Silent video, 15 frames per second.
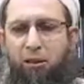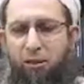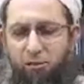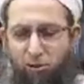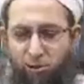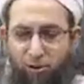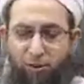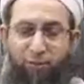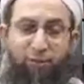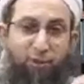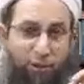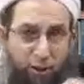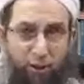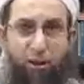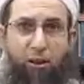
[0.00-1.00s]
This is the
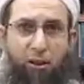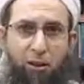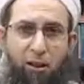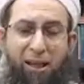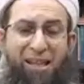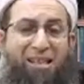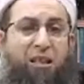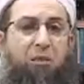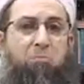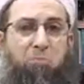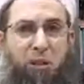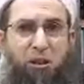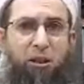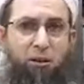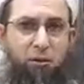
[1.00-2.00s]
fitna and the
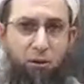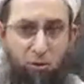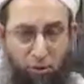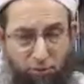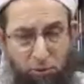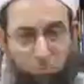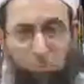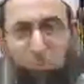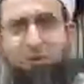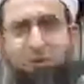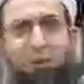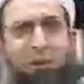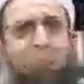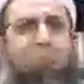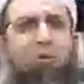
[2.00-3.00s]
bid'ah of the modern
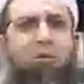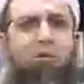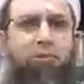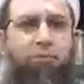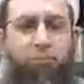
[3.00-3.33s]
times.